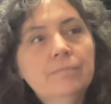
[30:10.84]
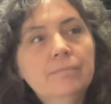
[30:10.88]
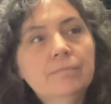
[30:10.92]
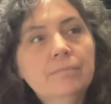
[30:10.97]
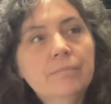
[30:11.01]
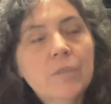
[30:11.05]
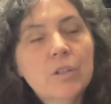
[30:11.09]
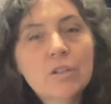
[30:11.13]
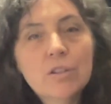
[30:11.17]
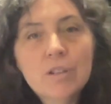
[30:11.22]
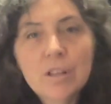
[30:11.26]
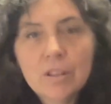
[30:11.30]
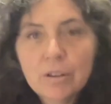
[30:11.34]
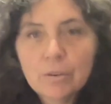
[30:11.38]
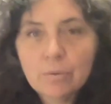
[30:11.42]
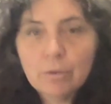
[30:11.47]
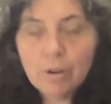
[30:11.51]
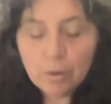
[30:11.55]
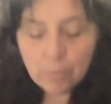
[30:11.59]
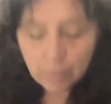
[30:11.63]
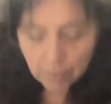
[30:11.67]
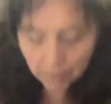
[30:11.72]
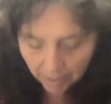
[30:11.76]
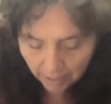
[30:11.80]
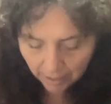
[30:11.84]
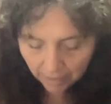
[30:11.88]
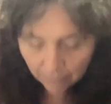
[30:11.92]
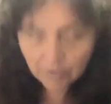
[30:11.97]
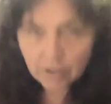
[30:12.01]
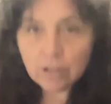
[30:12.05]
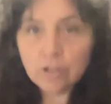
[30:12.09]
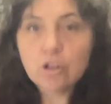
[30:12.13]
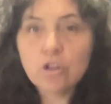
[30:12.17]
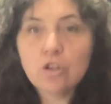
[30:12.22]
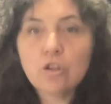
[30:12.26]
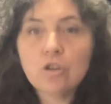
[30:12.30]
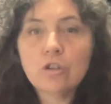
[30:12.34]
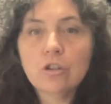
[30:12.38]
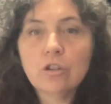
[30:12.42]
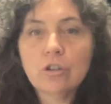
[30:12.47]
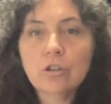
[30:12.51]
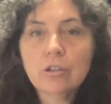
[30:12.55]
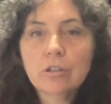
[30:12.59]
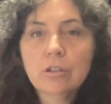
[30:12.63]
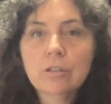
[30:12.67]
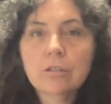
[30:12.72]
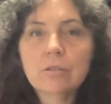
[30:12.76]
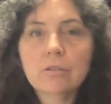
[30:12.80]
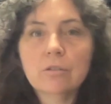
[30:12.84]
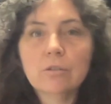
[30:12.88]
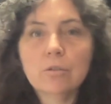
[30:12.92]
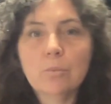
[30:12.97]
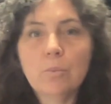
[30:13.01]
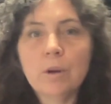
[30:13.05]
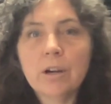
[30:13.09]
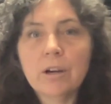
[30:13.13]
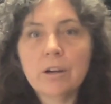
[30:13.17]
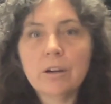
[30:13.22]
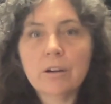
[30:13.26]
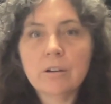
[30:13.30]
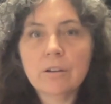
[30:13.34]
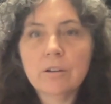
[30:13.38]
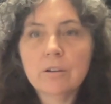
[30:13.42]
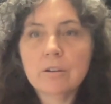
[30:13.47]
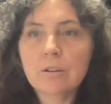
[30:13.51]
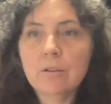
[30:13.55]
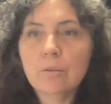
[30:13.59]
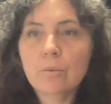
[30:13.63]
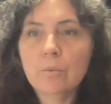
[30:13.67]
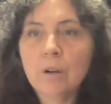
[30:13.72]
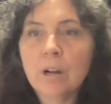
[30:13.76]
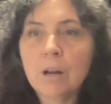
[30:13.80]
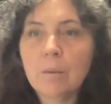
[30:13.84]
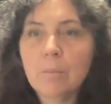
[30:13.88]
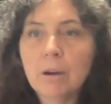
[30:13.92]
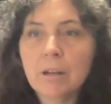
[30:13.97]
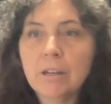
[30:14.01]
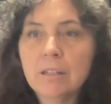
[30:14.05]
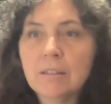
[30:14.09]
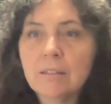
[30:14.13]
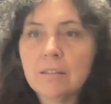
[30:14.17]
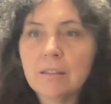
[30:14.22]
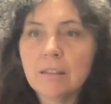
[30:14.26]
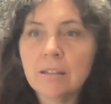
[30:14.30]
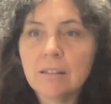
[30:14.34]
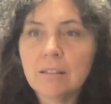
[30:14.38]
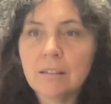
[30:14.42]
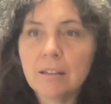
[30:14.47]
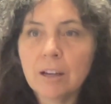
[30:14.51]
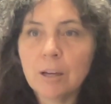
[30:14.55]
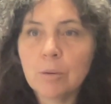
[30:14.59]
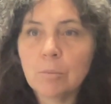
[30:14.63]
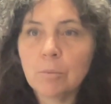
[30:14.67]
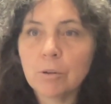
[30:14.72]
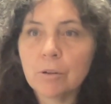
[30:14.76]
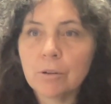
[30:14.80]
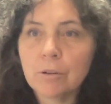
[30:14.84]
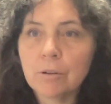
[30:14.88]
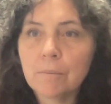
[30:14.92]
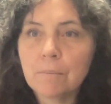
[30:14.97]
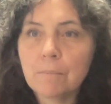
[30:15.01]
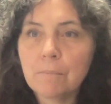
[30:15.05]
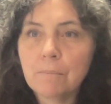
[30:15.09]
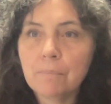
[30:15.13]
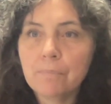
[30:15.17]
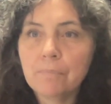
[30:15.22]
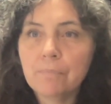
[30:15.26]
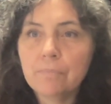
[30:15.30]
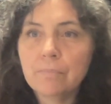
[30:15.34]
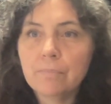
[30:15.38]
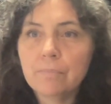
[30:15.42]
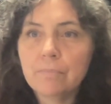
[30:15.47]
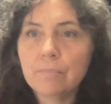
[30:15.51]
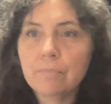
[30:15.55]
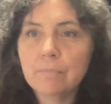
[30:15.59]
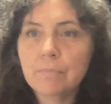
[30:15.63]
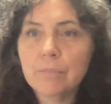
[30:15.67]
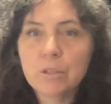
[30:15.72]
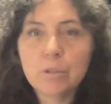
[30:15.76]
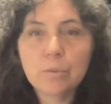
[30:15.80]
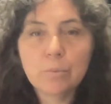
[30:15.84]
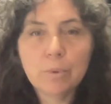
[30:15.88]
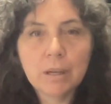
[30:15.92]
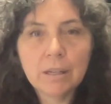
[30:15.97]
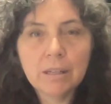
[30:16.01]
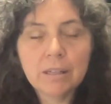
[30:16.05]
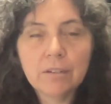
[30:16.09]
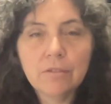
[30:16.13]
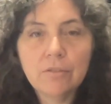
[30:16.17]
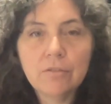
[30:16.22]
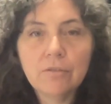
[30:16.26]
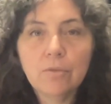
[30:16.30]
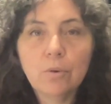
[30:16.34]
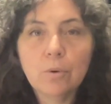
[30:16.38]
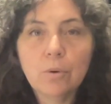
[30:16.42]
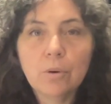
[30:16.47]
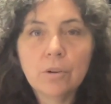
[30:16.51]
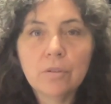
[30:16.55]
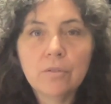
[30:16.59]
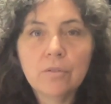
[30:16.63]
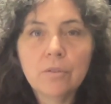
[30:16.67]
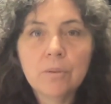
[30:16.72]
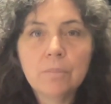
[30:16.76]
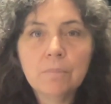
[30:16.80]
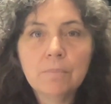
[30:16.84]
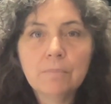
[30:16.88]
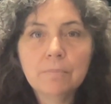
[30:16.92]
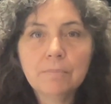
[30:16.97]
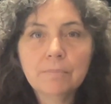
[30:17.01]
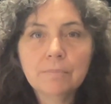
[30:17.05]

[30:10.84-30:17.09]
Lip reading: There's nothing wrong with having a shirt to wear when I'm on Insight Timer. But do I need 4 of them?